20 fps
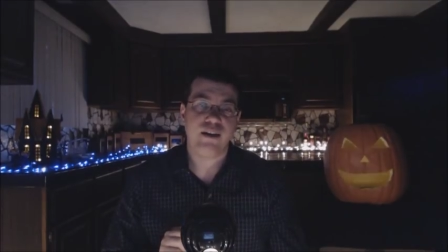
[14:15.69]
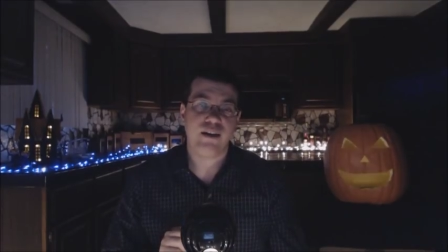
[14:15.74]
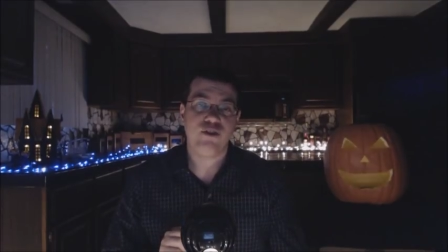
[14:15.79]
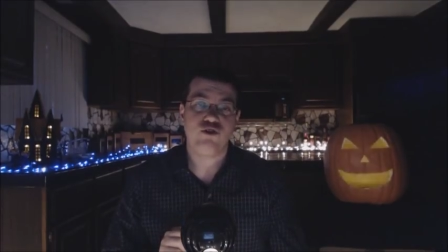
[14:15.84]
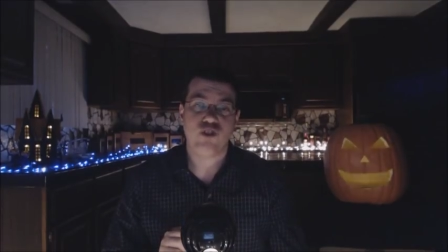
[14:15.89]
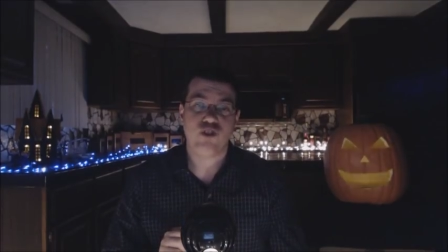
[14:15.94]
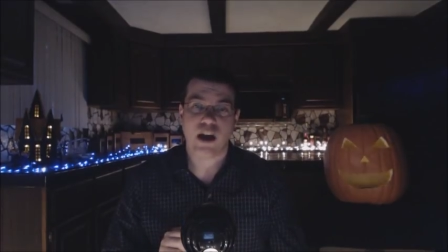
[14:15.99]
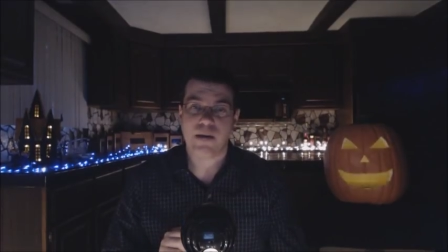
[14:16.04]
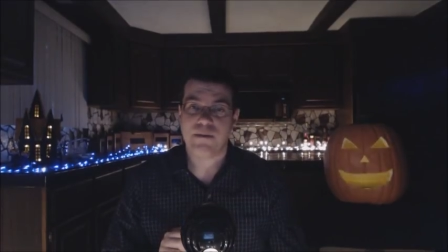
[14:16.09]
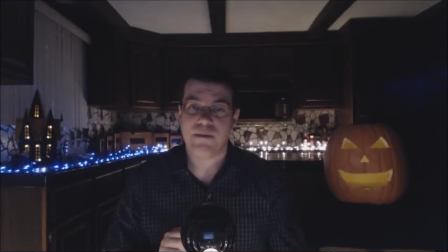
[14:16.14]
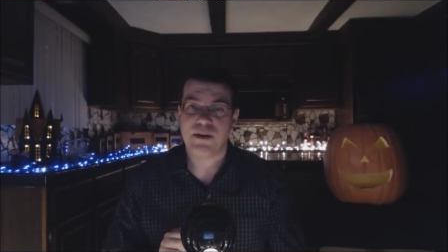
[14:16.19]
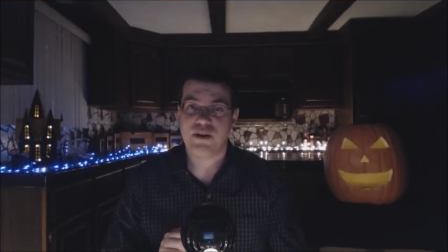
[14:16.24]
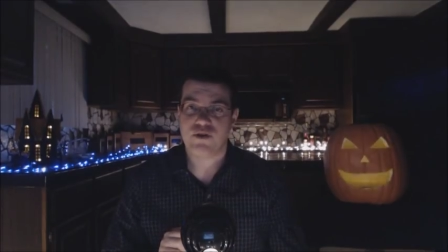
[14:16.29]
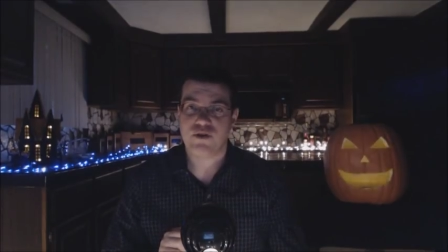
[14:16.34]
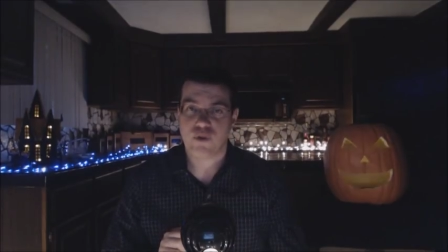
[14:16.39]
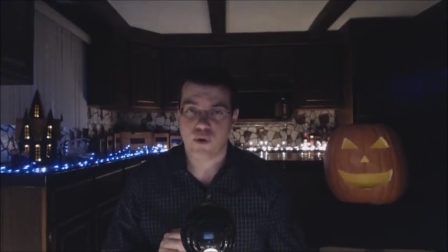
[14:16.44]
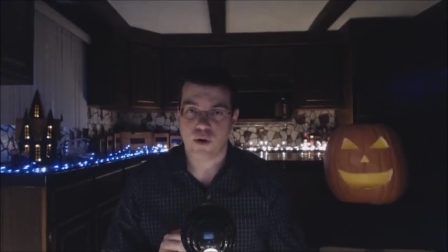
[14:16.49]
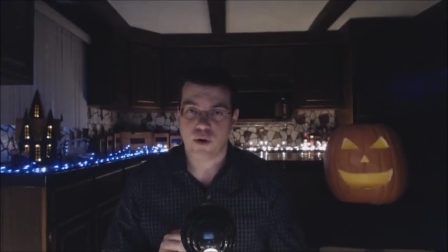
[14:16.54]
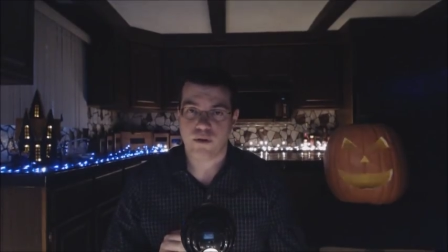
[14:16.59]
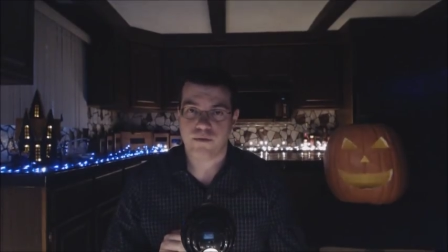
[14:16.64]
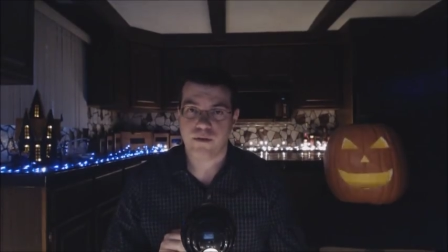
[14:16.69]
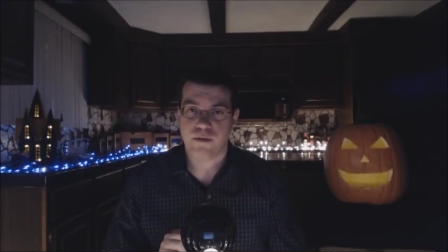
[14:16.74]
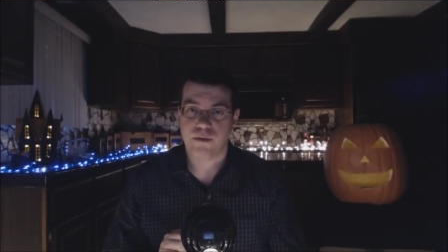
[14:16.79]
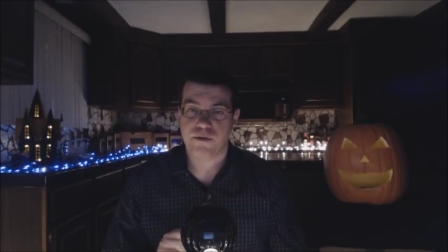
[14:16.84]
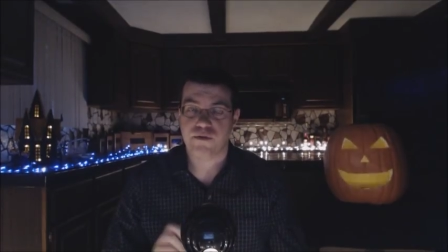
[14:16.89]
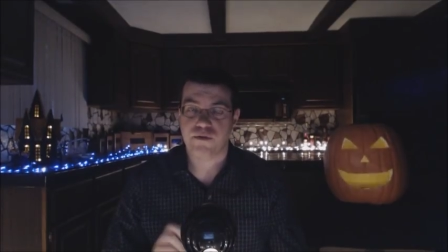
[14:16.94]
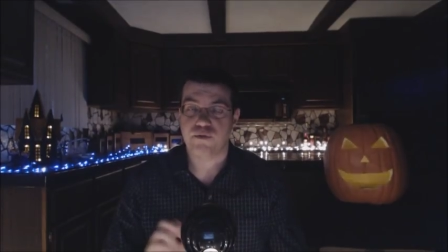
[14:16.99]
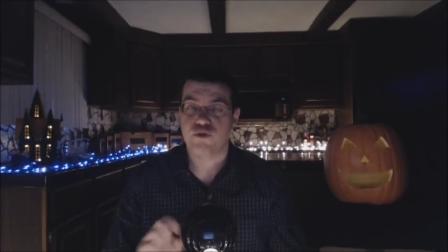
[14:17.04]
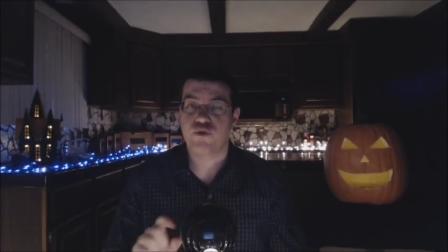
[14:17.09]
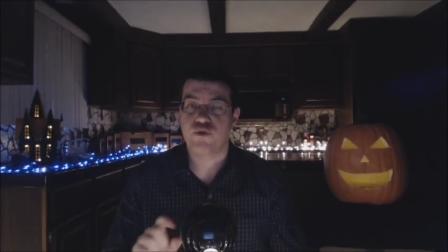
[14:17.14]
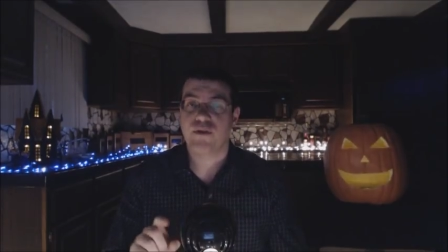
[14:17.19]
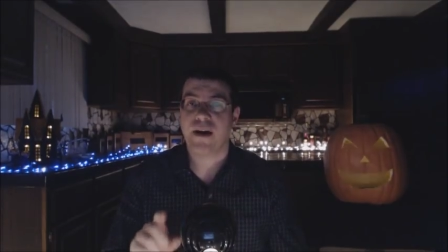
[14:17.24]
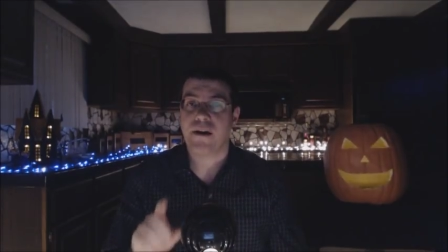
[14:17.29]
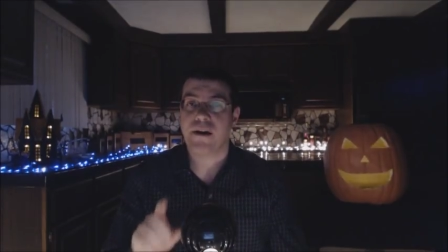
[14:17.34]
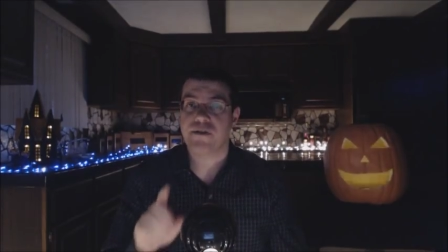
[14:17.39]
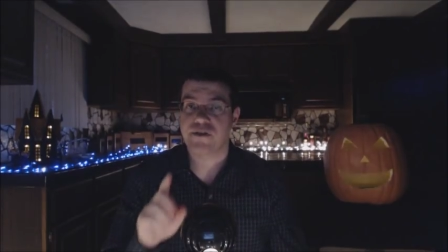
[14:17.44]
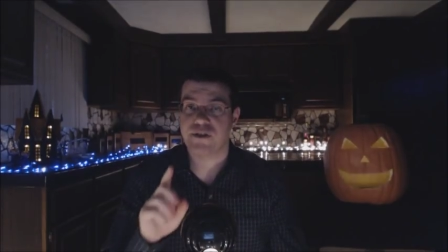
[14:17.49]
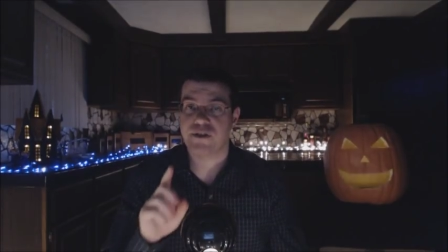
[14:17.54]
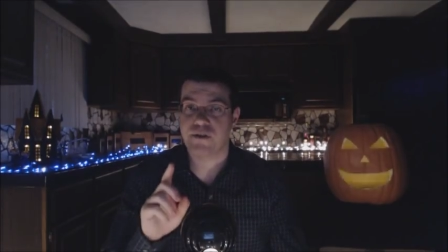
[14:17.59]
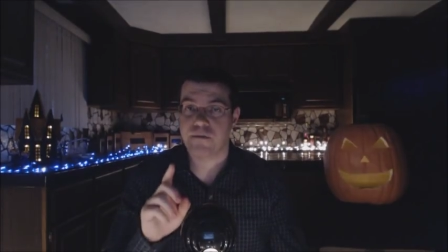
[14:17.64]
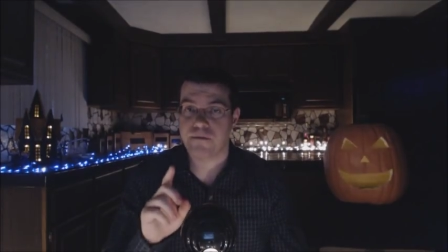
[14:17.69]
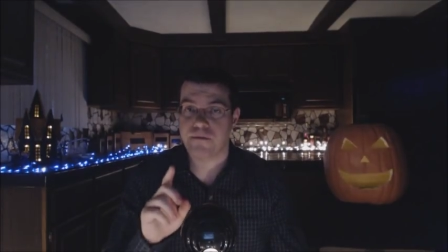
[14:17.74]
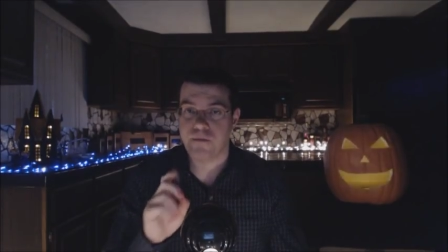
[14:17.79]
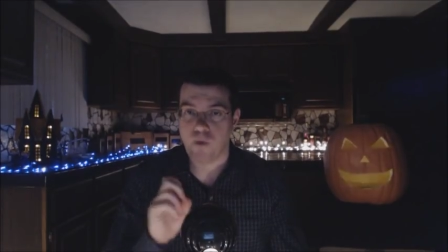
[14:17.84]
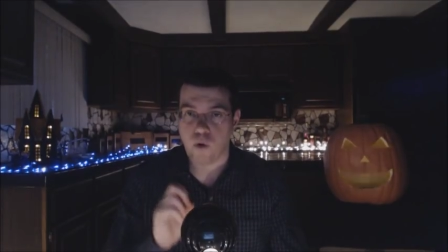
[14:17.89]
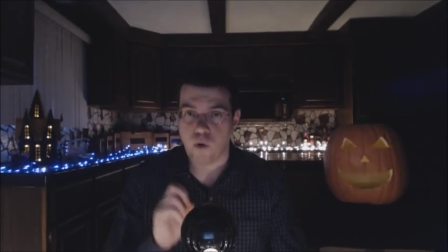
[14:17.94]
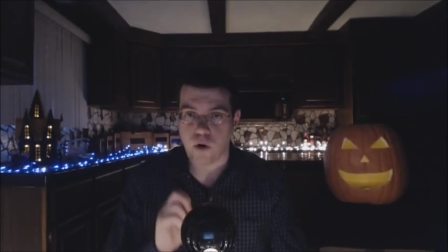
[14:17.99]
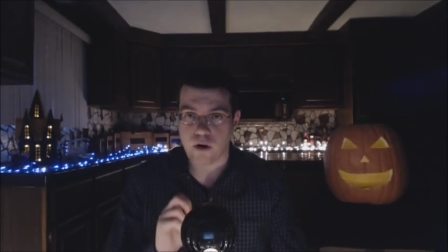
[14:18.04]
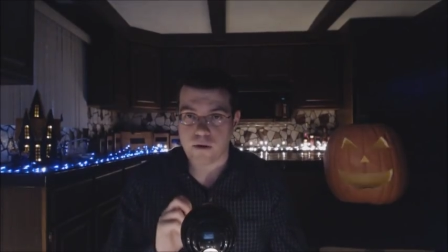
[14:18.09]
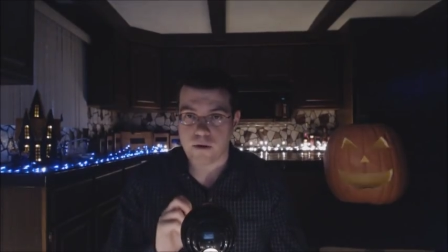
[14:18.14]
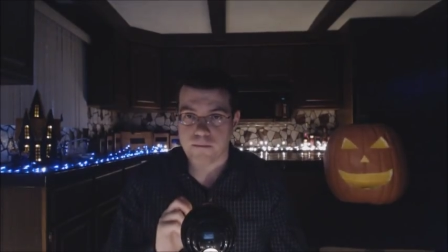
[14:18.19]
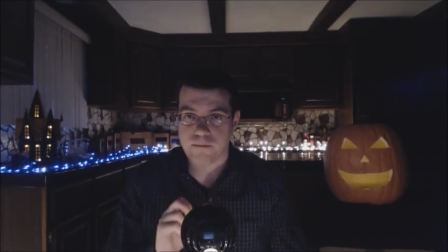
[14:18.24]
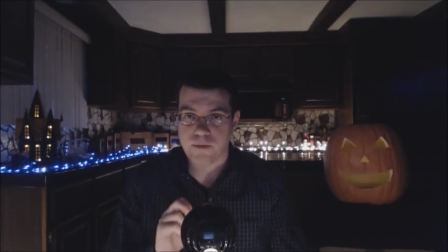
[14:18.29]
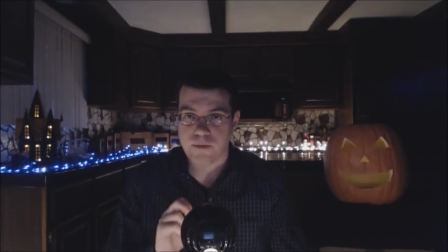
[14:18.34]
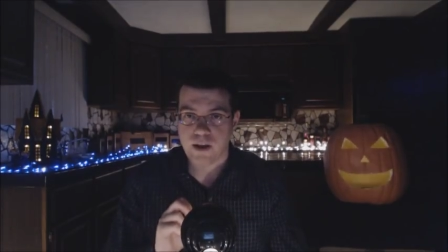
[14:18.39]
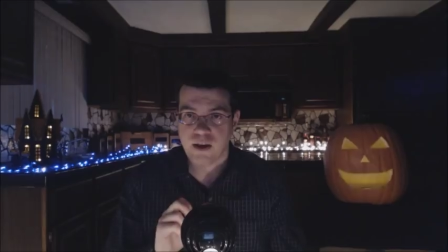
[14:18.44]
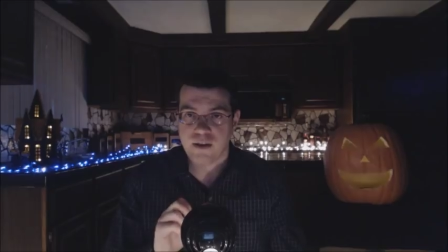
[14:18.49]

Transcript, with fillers: any Japanese horror films from two thousand four